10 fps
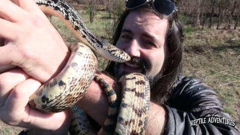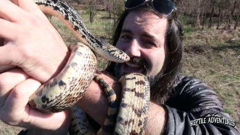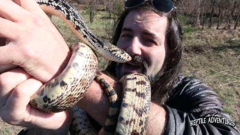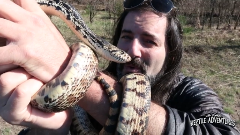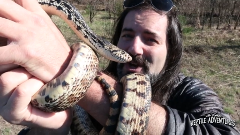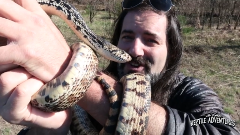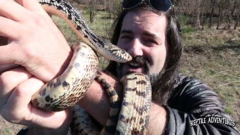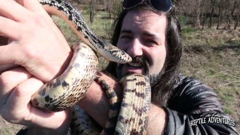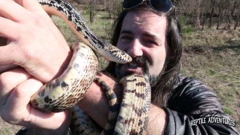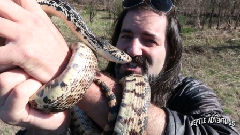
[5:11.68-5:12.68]
Yeah, winter
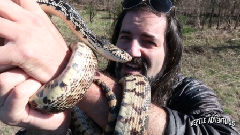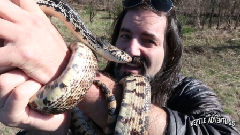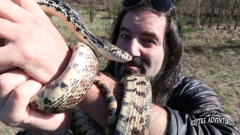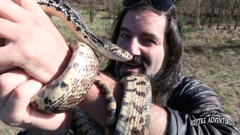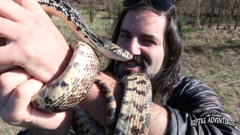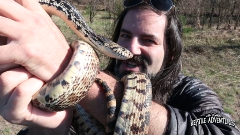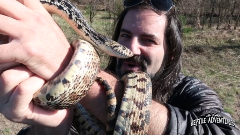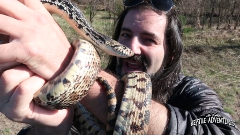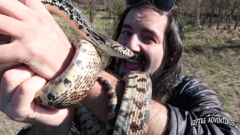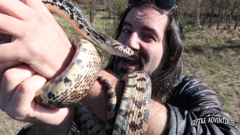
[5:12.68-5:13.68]
does suck in
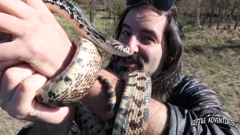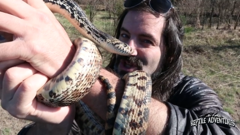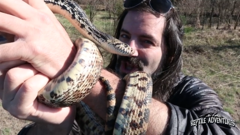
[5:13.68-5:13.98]
Minnesota and it's